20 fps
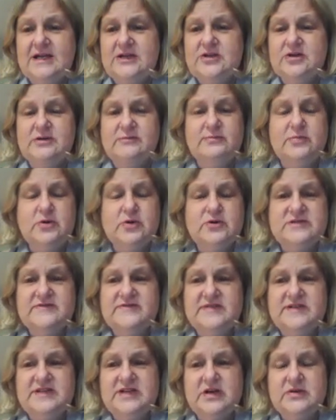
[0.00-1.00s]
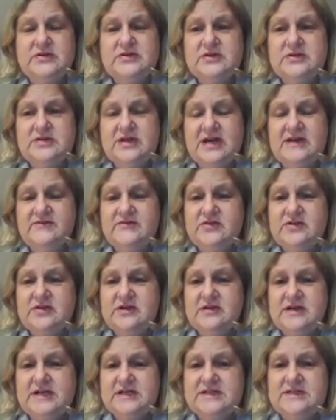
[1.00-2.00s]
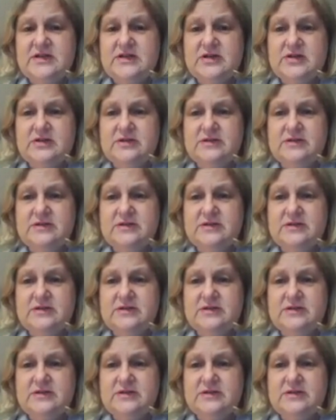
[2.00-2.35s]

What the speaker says: can pause the video and do that if you'd like to.